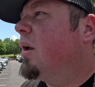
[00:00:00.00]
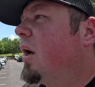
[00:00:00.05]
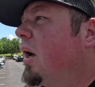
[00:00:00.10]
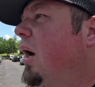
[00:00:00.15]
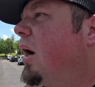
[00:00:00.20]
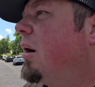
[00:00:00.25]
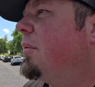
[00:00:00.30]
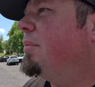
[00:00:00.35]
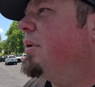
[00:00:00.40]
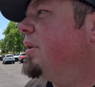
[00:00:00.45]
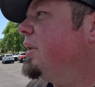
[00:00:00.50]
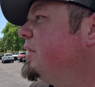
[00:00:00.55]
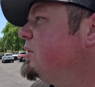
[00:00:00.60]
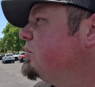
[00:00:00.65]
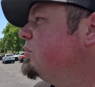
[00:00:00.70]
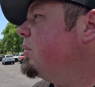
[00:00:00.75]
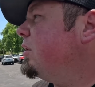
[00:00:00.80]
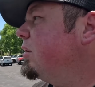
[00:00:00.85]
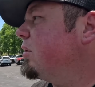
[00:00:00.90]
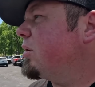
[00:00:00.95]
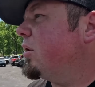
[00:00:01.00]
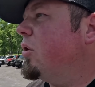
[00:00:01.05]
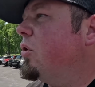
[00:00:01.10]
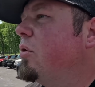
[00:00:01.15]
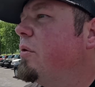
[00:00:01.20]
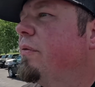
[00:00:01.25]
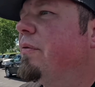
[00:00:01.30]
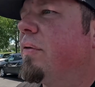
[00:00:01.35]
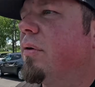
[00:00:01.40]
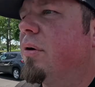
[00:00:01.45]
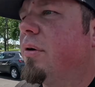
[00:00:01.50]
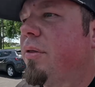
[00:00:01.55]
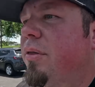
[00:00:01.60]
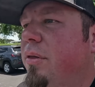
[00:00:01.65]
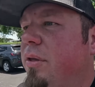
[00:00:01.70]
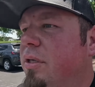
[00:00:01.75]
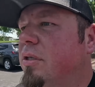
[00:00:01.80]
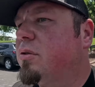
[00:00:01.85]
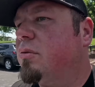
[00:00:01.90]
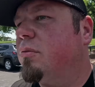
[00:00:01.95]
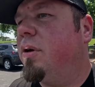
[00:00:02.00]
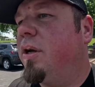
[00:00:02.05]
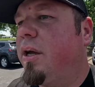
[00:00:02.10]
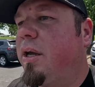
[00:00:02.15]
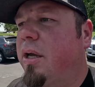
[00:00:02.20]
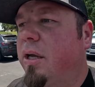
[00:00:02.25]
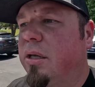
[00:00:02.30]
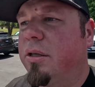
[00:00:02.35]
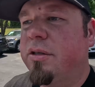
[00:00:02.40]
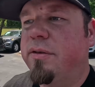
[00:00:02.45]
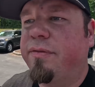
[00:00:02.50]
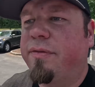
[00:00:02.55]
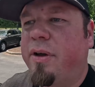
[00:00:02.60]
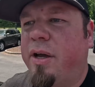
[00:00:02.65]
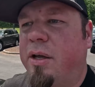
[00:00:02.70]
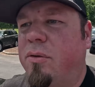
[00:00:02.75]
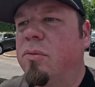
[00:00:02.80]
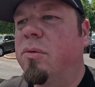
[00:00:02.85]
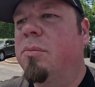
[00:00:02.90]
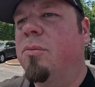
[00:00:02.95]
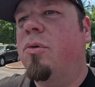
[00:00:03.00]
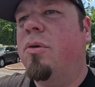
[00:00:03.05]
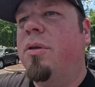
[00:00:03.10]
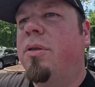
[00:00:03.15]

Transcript: But let's walk over this way. Let's find one more